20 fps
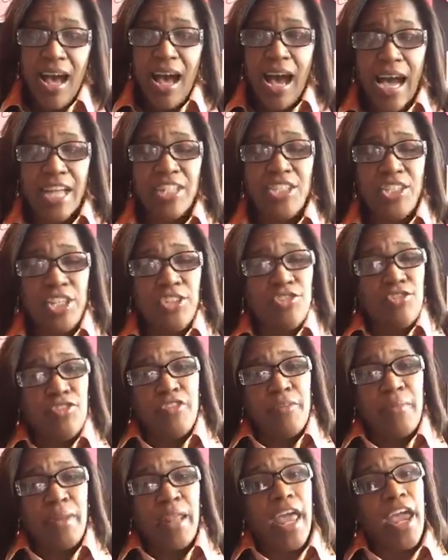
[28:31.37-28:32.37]
I teach you
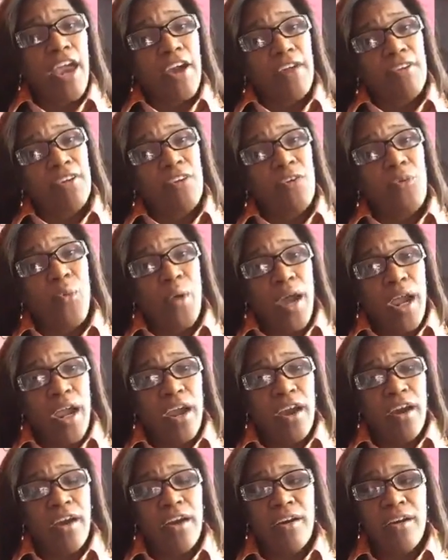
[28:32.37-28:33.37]
from an area
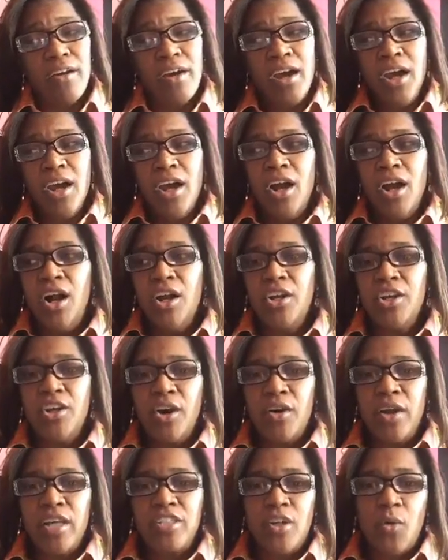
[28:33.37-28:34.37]
where, you
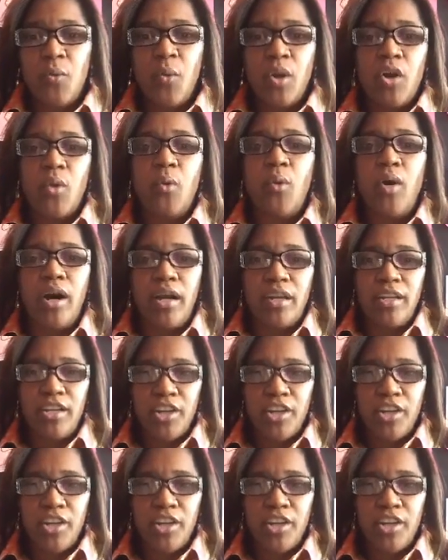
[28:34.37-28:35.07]
know, it's a one-on-one.